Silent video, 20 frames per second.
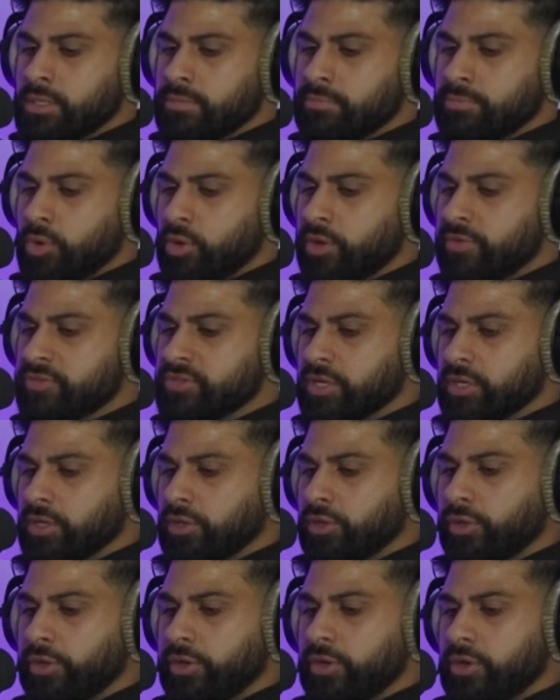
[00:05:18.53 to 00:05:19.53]
Motives
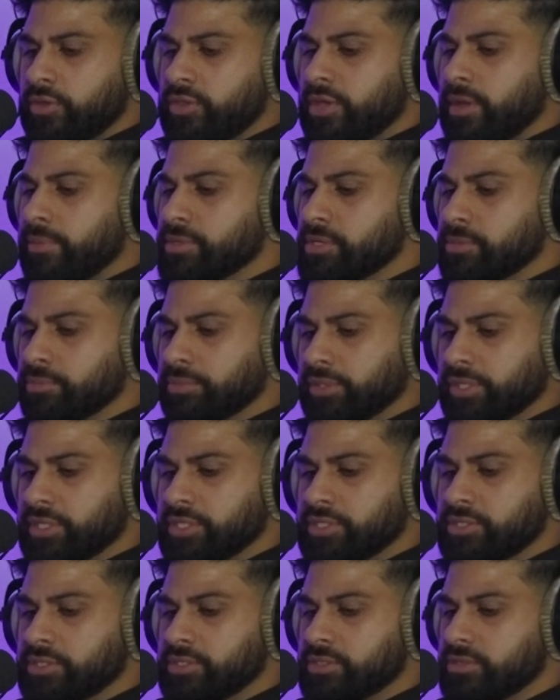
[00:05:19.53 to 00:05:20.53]
unclear. The Edmonton
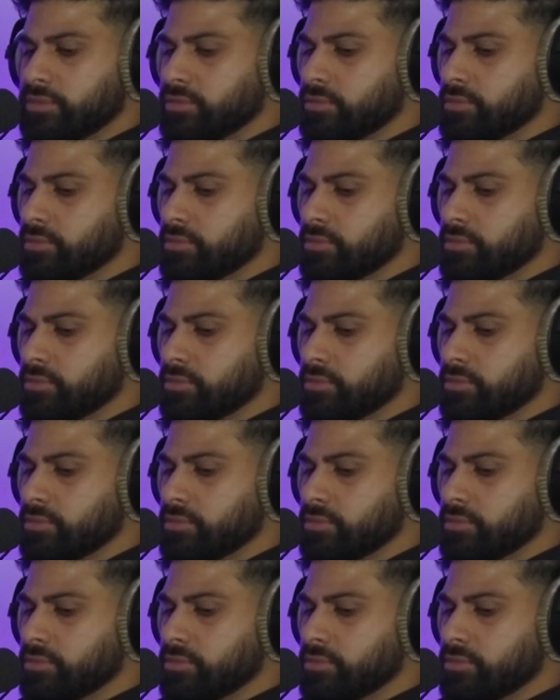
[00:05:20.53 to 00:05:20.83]
police,